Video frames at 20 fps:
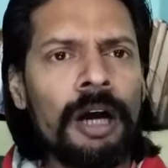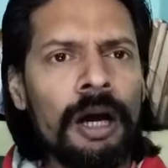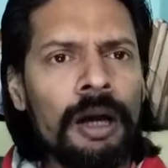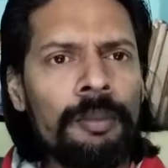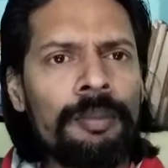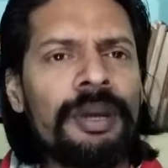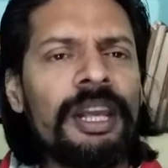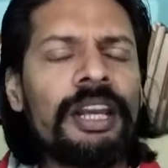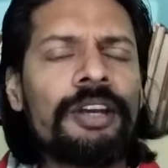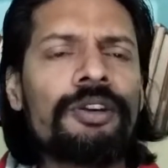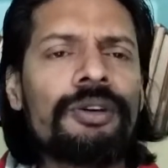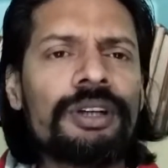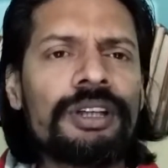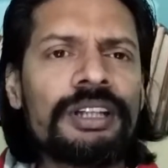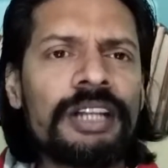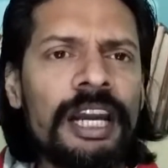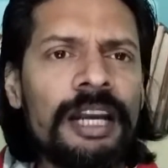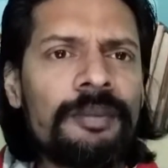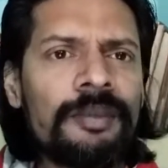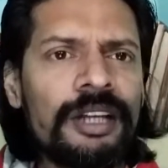make your
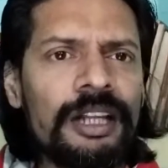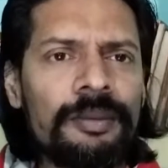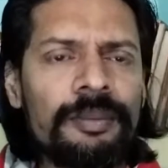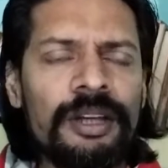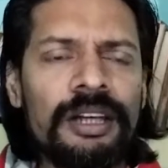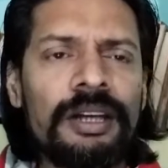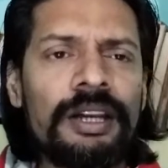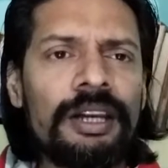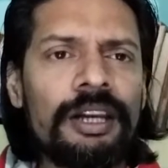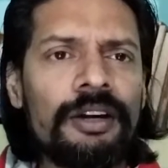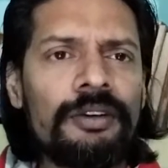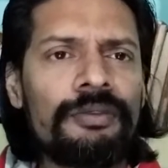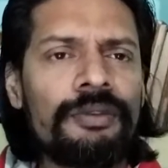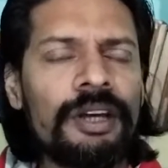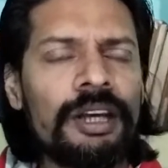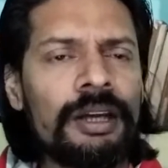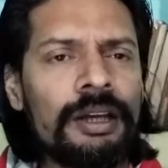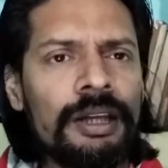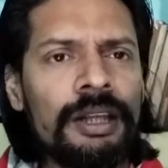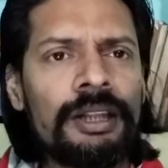timetable in a
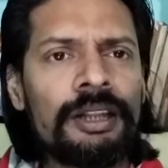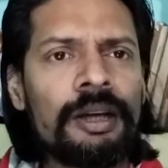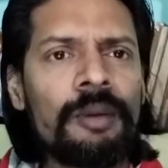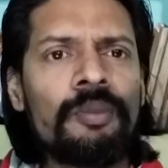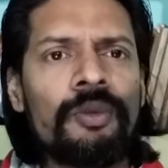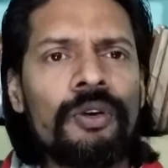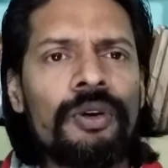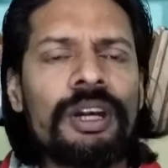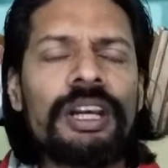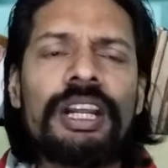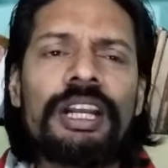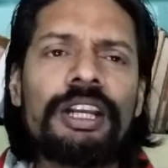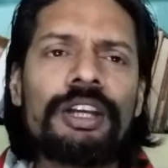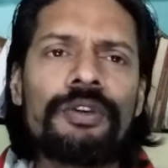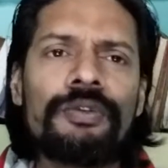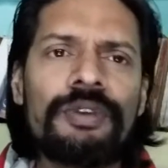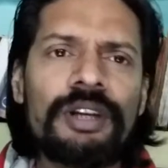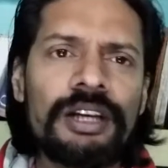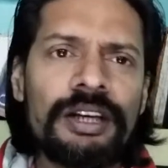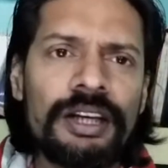way, in the morning you
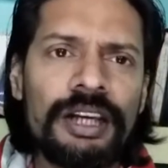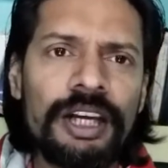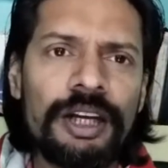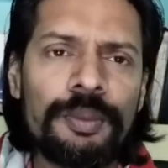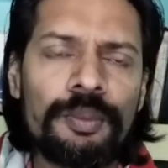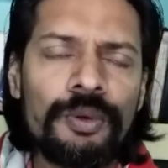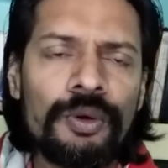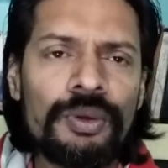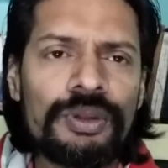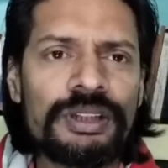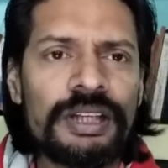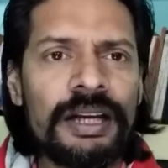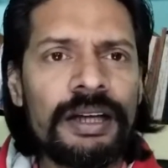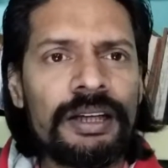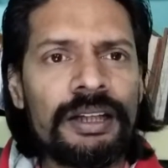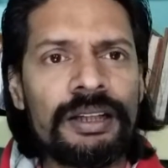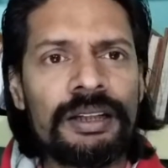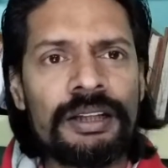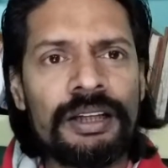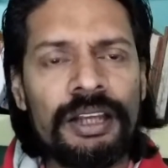will read books and
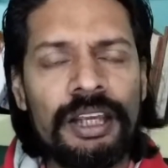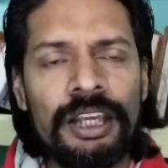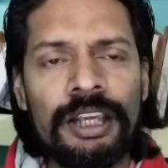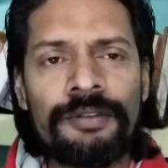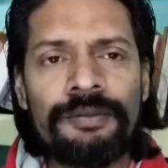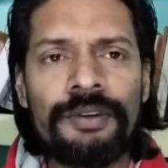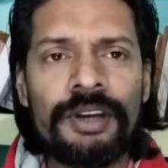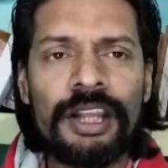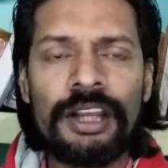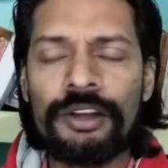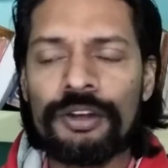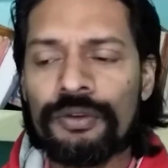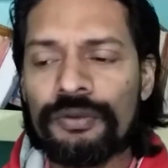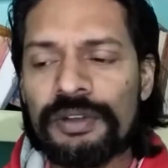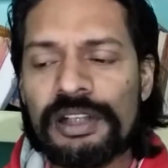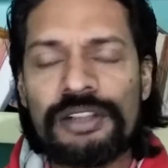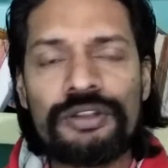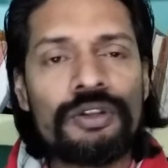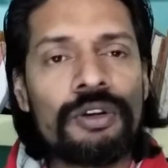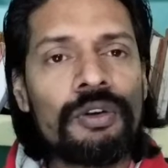in the evening you
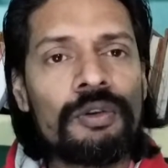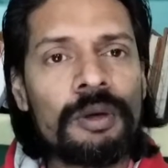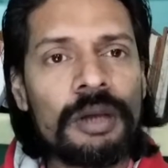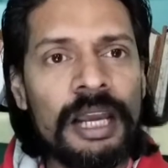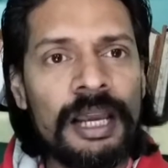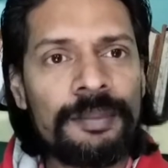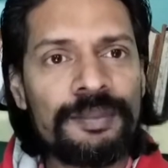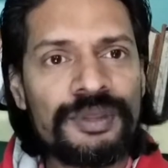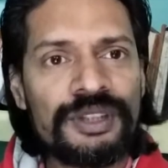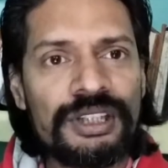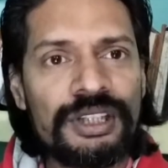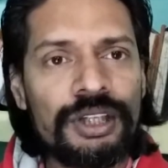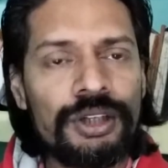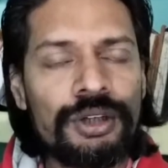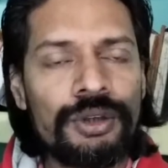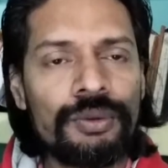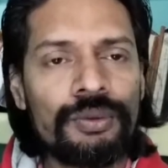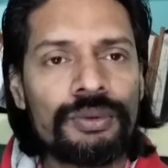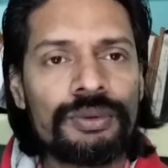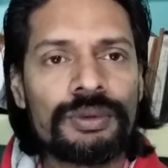will solve
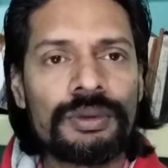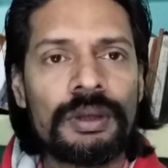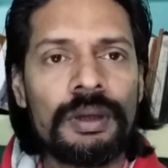MCQs.